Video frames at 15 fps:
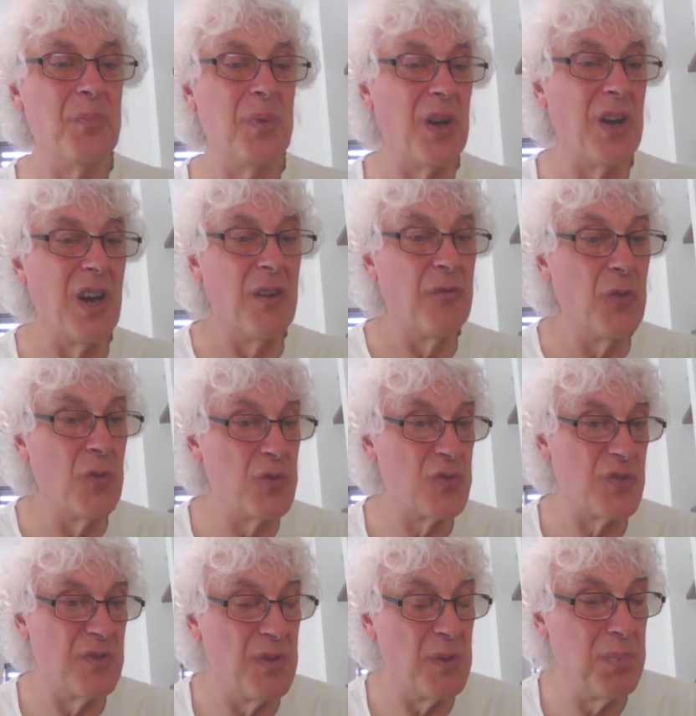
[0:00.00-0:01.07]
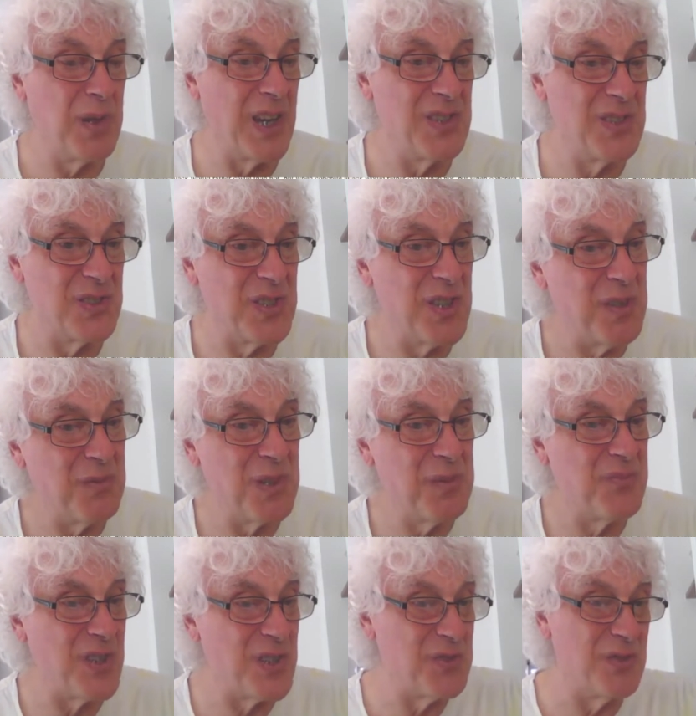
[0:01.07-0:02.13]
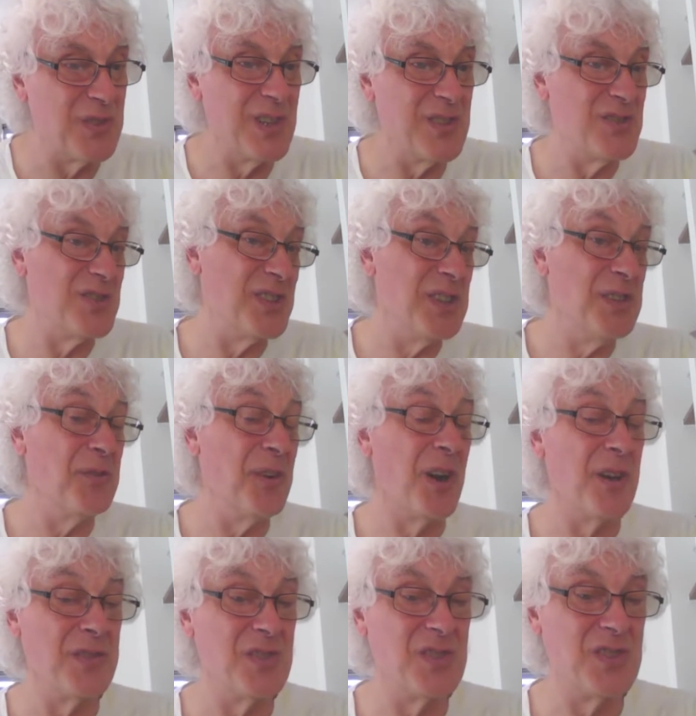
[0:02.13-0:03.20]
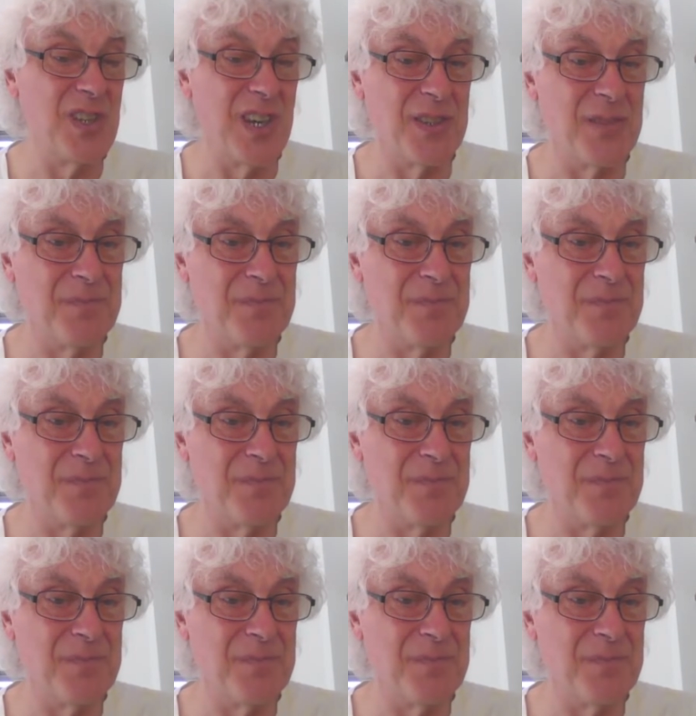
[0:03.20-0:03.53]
but unfortunately replaces it with pressure against d5 instead.